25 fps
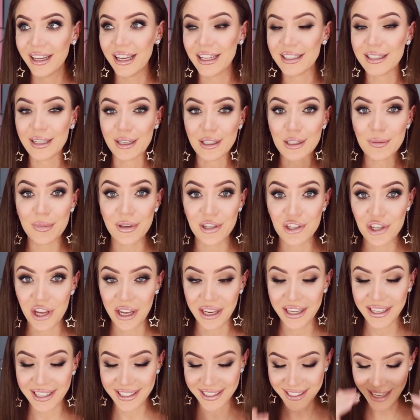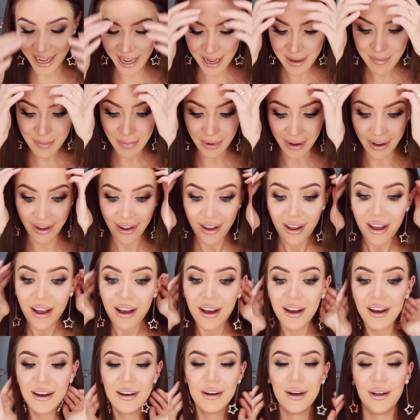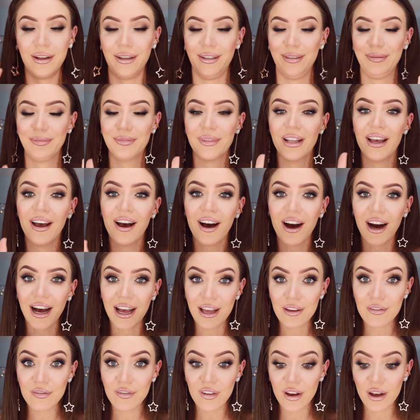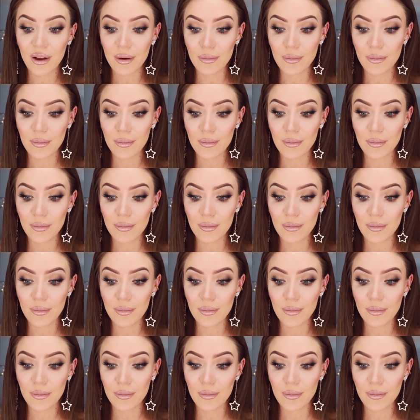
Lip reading: it sounds a bit cheeky to say, but I've